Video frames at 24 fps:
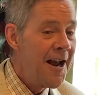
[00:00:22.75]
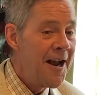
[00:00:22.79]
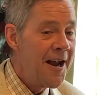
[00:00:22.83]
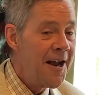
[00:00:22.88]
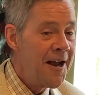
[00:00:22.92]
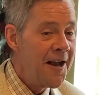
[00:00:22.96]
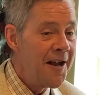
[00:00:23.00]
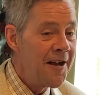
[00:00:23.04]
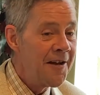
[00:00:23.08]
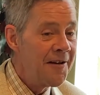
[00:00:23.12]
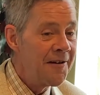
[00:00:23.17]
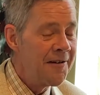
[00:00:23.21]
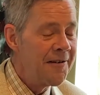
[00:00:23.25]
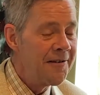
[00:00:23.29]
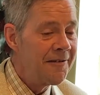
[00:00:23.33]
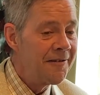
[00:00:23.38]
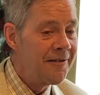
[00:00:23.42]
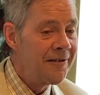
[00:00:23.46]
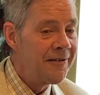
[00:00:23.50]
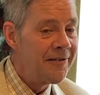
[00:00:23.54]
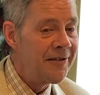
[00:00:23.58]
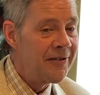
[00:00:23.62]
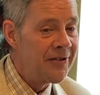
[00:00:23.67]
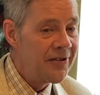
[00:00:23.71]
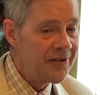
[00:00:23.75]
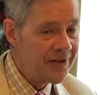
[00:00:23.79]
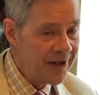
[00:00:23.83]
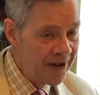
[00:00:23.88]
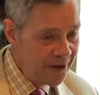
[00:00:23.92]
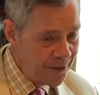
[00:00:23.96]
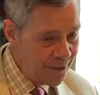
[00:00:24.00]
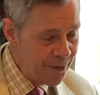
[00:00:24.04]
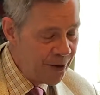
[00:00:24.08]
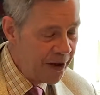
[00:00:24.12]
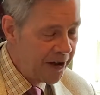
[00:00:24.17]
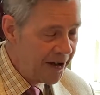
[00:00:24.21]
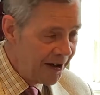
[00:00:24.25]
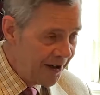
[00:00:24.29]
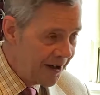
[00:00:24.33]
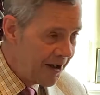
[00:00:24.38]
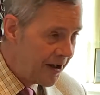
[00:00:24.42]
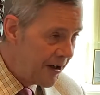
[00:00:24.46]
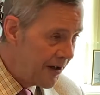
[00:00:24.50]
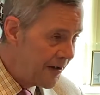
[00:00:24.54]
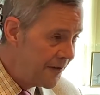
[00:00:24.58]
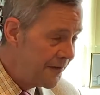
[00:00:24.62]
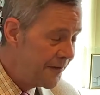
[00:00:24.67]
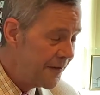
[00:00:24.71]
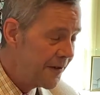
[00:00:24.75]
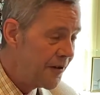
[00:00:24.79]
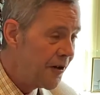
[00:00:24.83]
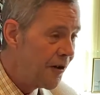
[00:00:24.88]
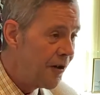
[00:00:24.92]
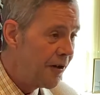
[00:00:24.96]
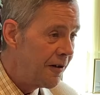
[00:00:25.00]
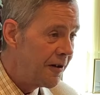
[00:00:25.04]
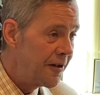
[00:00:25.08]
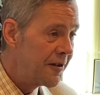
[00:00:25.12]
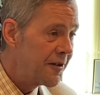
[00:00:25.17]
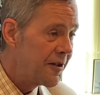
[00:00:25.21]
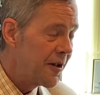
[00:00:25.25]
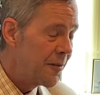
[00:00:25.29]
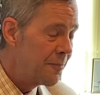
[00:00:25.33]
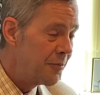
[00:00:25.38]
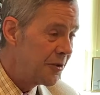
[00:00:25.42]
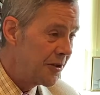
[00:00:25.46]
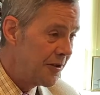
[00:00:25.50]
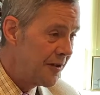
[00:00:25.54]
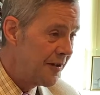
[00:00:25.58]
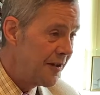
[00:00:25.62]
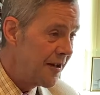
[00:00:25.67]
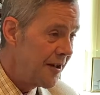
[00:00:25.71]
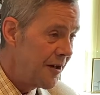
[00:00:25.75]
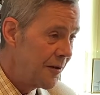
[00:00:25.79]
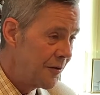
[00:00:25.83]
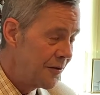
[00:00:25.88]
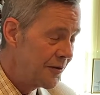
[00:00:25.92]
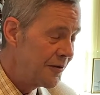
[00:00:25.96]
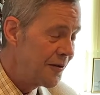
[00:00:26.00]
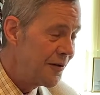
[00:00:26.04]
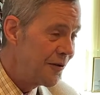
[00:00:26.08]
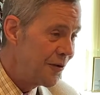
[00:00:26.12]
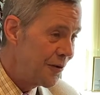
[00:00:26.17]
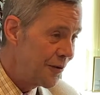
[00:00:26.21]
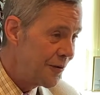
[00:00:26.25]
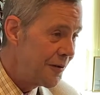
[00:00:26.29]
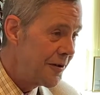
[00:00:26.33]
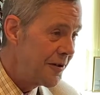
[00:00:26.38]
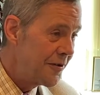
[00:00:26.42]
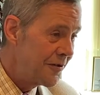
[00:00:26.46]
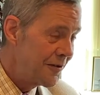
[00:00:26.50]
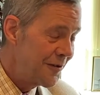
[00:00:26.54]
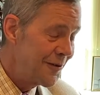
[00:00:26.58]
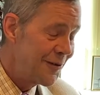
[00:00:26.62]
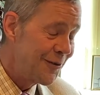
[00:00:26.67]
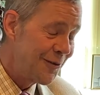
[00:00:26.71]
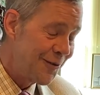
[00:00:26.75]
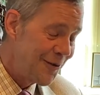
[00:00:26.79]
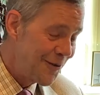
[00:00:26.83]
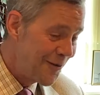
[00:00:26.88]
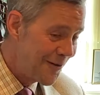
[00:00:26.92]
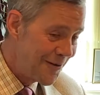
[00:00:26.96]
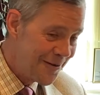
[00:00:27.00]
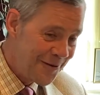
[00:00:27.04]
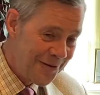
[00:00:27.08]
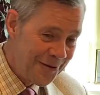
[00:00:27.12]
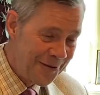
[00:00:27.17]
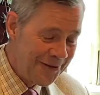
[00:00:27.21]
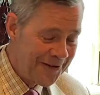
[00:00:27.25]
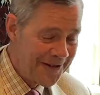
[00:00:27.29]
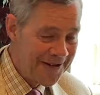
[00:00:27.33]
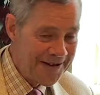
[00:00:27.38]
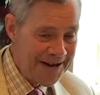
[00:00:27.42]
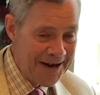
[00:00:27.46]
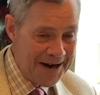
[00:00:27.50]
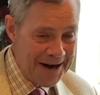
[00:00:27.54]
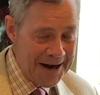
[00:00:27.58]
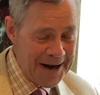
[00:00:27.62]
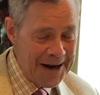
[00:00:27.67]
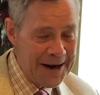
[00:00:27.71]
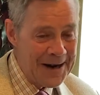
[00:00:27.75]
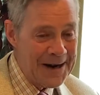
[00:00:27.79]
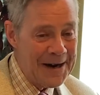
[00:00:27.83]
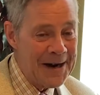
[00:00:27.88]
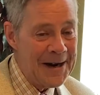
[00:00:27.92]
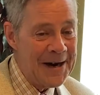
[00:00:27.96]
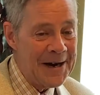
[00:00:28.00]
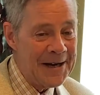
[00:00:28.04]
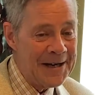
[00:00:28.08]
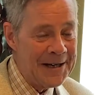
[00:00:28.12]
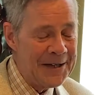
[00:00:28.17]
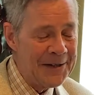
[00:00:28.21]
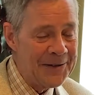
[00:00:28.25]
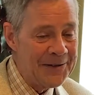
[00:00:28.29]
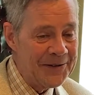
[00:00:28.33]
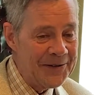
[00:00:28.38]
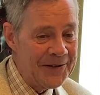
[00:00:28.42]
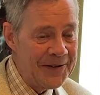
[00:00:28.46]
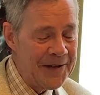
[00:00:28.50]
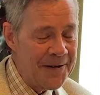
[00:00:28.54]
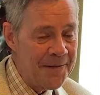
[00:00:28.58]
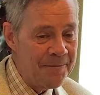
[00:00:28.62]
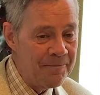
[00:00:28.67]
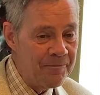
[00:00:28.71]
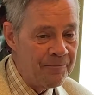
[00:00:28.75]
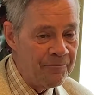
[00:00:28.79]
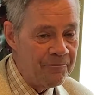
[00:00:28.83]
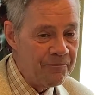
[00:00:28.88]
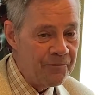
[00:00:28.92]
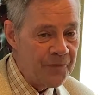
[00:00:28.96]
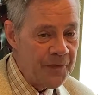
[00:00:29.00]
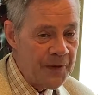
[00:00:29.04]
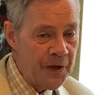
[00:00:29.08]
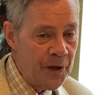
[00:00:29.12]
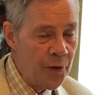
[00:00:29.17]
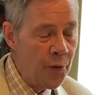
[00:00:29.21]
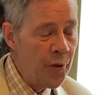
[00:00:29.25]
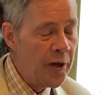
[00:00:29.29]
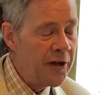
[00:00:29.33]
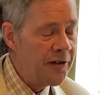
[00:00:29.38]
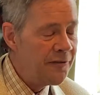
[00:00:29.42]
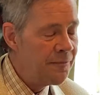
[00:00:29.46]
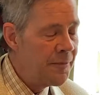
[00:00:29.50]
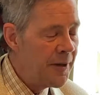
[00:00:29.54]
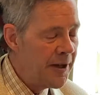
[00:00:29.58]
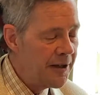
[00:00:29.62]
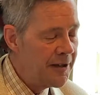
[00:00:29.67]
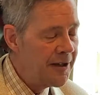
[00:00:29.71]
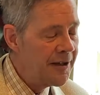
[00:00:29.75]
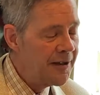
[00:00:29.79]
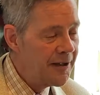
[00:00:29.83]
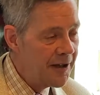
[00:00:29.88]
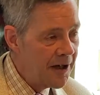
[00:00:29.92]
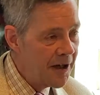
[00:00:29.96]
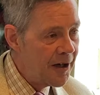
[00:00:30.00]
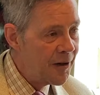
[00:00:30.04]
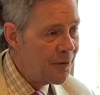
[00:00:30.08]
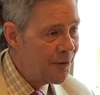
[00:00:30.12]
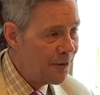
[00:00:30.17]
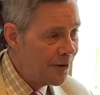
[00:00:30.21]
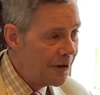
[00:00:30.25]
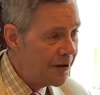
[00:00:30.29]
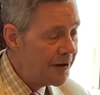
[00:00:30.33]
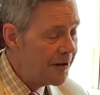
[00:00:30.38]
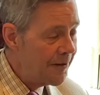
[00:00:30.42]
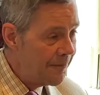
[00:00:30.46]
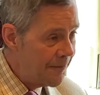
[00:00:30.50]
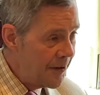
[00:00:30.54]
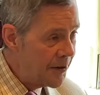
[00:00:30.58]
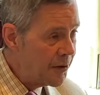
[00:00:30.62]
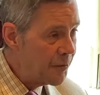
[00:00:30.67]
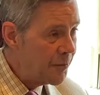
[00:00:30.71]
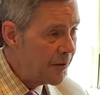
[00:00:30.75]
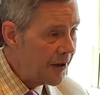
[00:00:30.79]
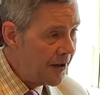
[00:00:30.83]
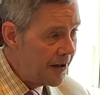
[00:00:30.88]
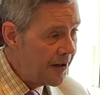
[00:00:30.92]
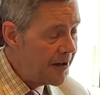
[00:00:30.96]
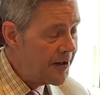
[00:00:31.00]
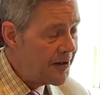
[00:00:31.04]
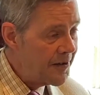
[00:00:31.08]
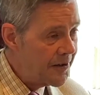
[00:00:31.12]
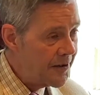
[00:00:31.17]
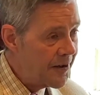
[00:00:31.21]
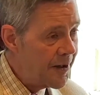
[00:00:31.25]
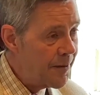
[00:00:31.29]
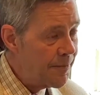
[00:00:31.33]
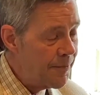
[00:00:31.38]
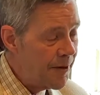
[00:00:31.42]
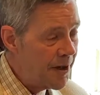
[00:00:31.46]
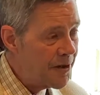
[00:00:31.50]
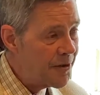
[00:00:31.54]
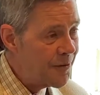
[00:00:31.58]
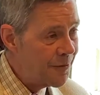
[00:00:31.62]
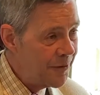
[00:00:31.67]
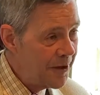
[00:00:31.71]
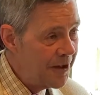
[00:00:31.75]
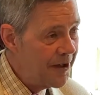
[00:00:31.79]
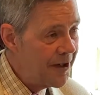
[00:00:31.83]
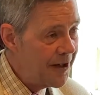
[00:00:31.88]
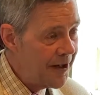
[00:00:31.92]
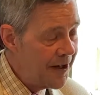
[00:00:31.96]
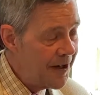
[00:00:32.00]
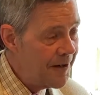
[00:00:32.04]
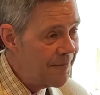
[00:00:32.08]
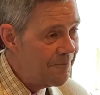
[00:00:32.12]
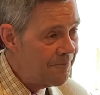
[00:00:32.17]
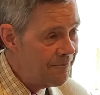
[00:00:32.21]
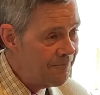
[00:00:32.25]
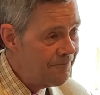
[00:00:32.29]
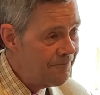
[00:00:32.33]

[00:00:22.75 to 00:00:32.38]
And celebrating life in all its ups and downs and joys and sorrows. And it's um, a way of making God real as, as uh, best we can.